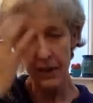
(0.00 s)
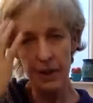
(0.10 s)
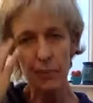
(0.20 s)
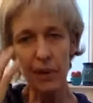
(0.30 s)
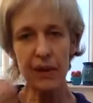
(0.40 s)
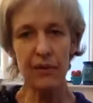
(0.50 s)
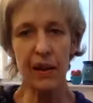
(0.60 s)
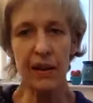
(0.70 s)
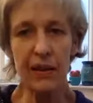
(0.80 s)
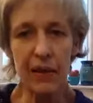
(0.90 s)
Keeping it
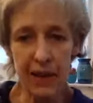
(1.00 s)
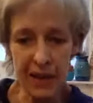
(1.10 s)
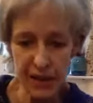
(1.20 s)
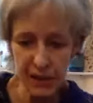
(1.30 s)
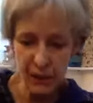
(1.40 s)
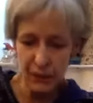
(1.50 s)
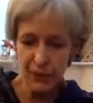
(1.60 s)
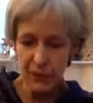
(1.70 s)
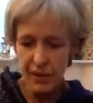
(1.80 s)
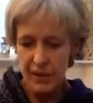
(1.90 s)
very, very
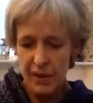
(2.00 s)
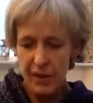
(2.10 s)
soft.